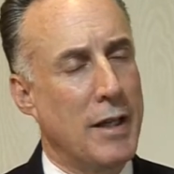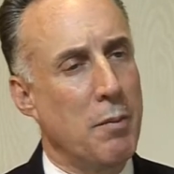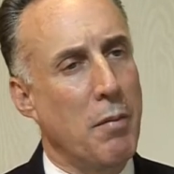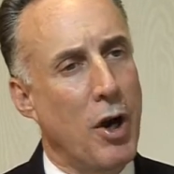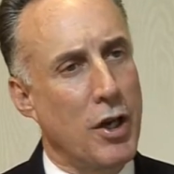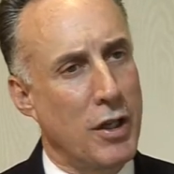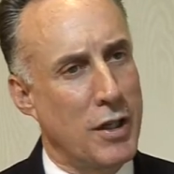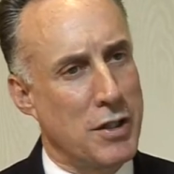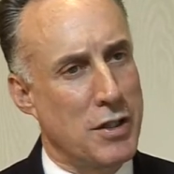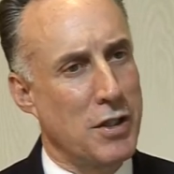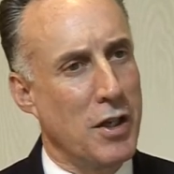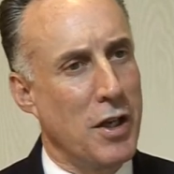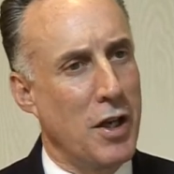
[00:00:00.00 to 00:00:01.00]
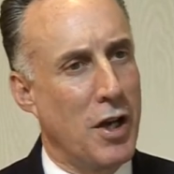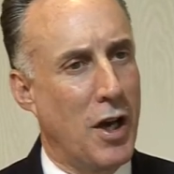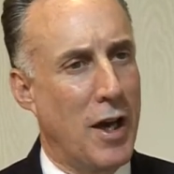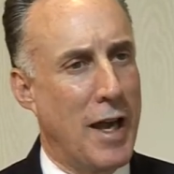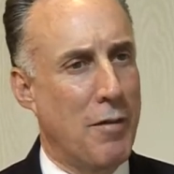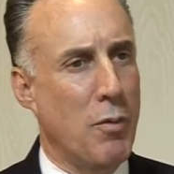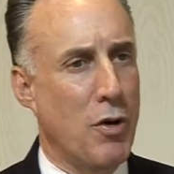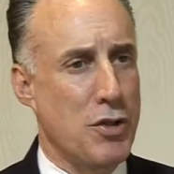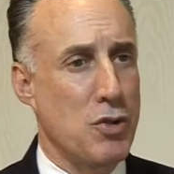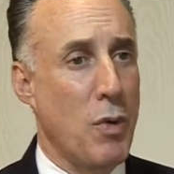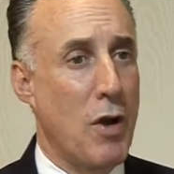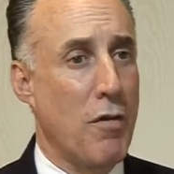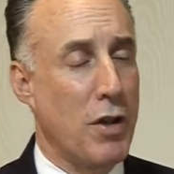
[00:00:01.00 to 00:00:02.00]
the markets have more
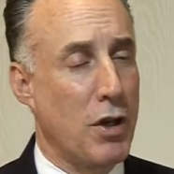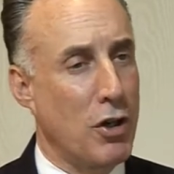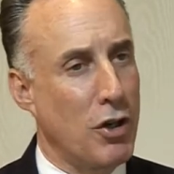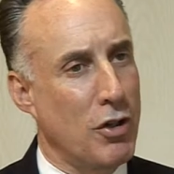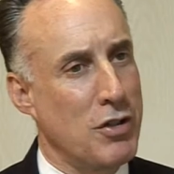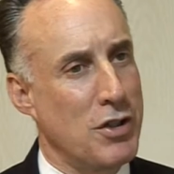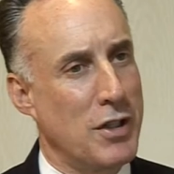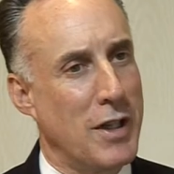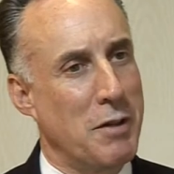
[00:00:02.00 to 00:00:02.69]
sway over the currency.